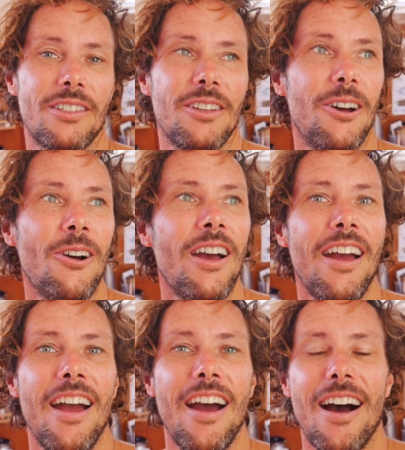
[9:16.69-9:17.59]
So
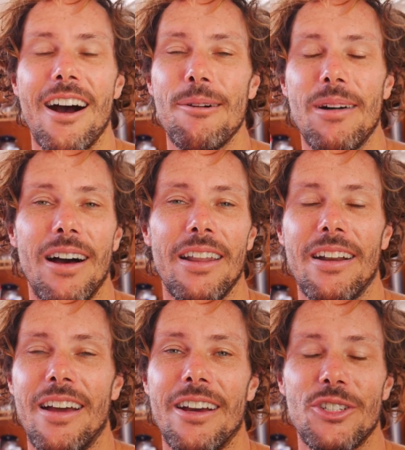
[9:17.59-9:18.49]
I don't
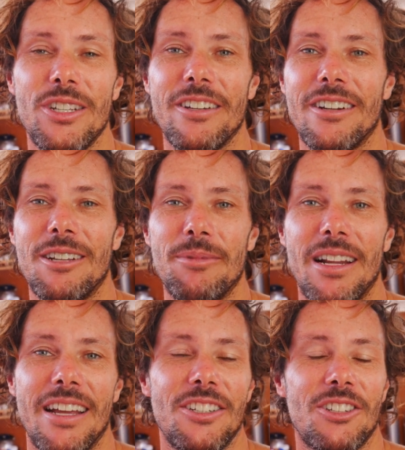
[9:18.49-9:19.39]
know how she got it, but
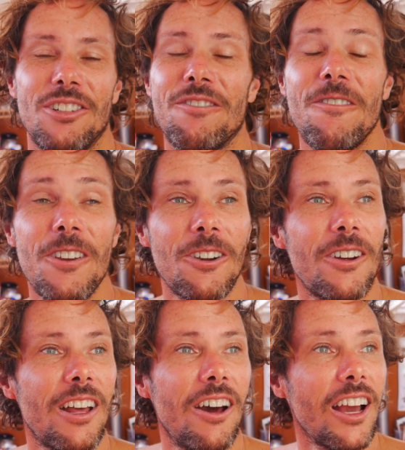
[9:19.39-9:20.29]
I just couldn't
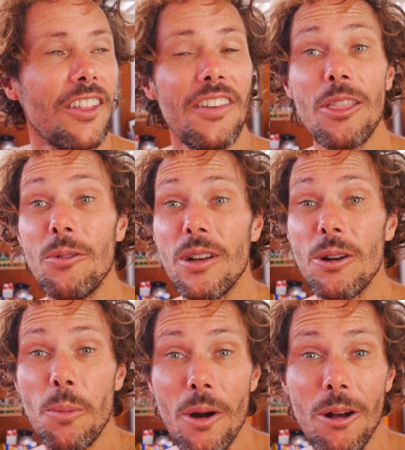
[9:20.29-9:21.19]
figure it out. I got the other window,
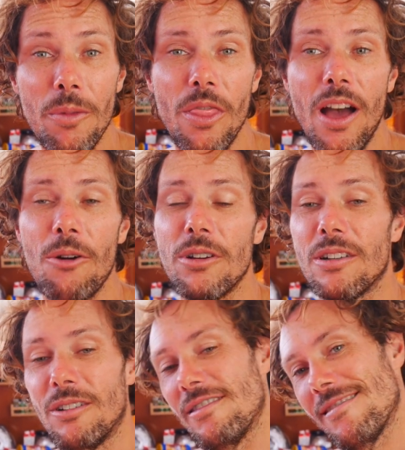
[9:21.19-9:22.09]
no problem. That
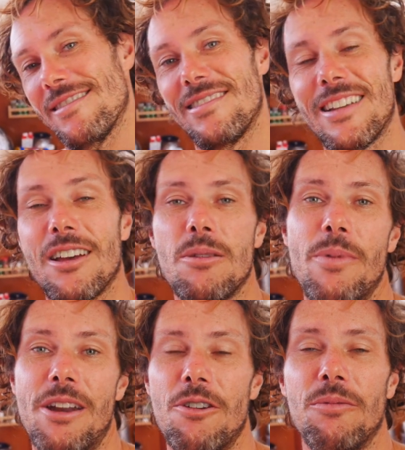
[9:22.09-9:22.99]
one got the
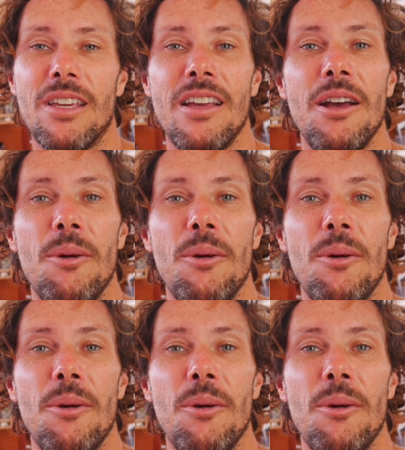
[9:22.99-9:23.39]
better of me.